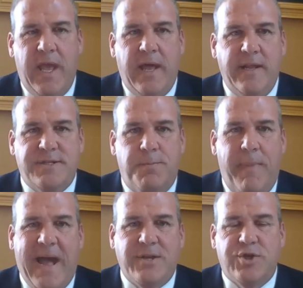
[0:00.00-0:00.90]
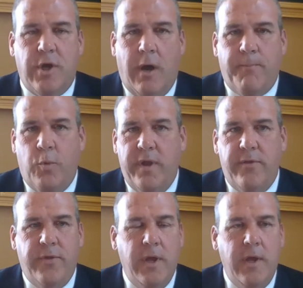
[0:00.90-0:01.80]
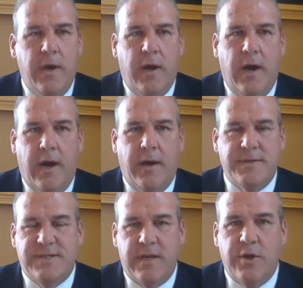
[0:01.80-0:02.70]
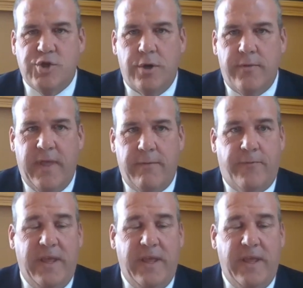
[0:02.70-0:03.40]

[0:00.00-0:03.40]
and it's matched up with a signature that